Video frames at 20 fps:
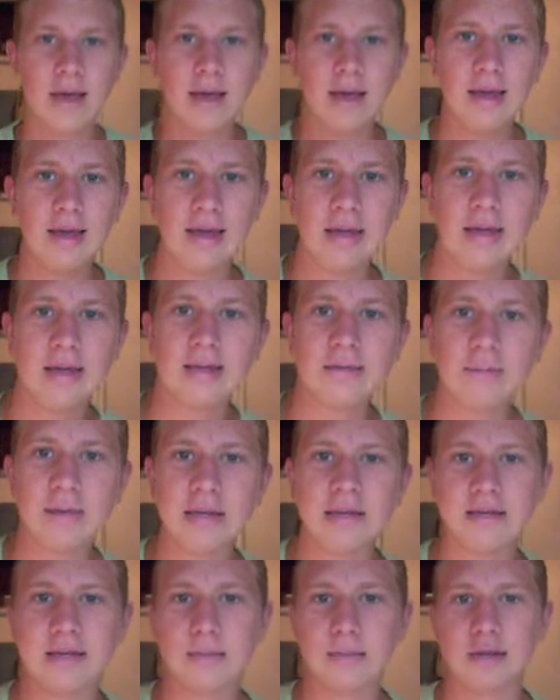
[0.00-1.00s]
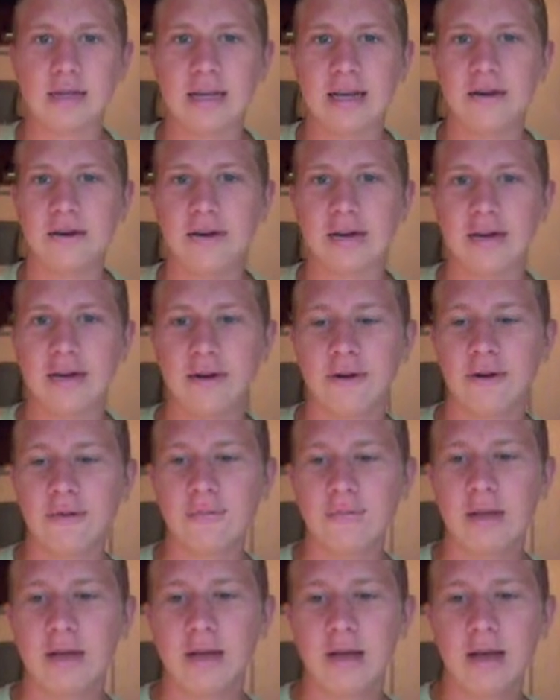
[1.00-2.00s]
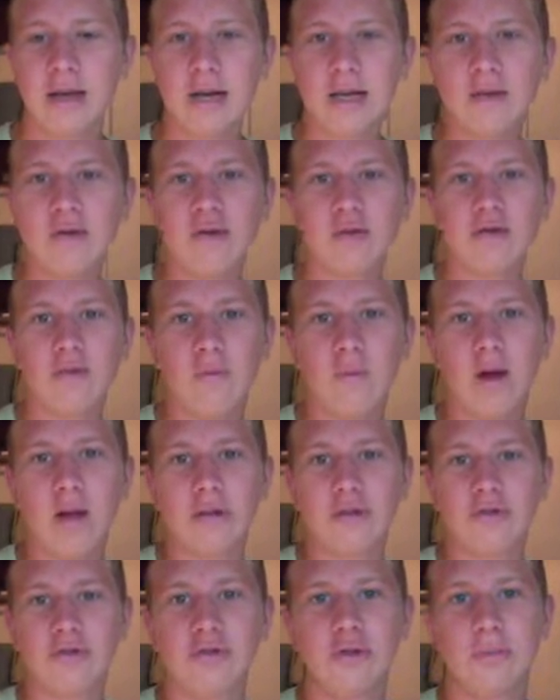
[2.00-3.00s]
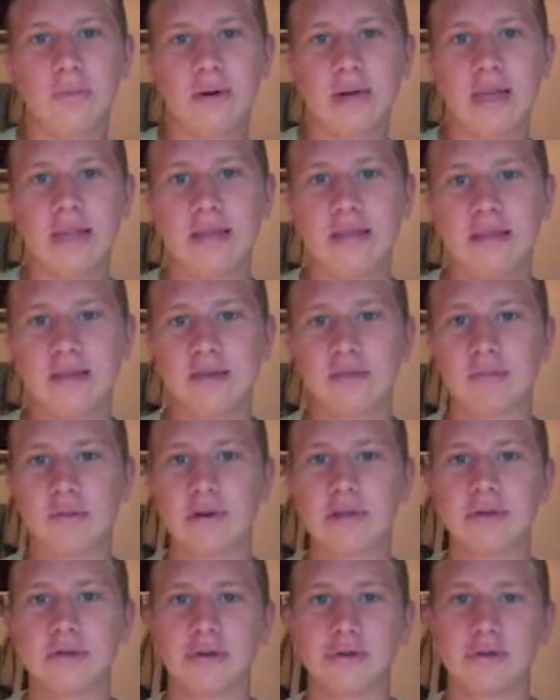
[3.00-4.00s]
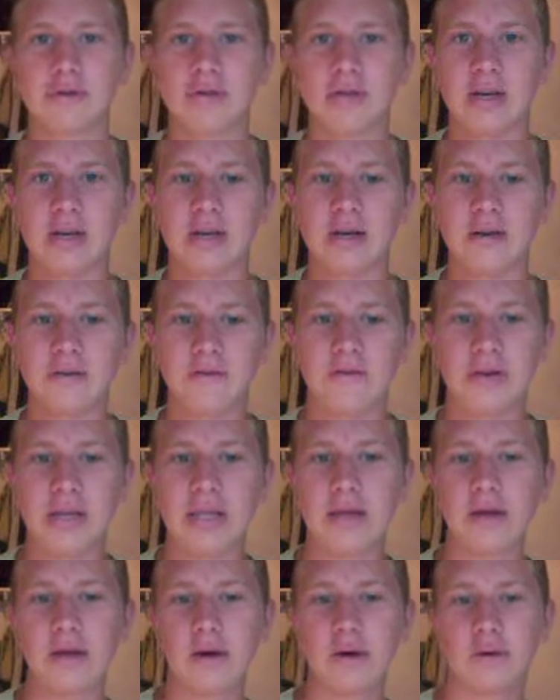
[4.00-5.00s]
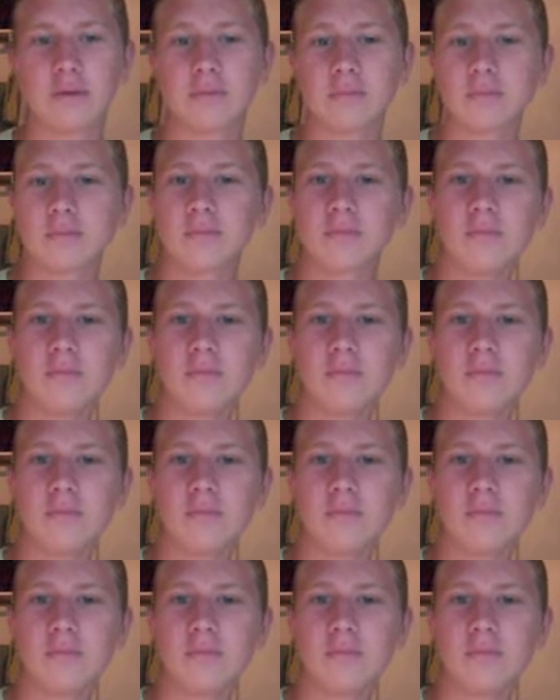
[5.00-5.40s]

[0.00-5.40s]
Hey guys, Amazing Libertarian here. I just watched SuperAtheistBrothers' video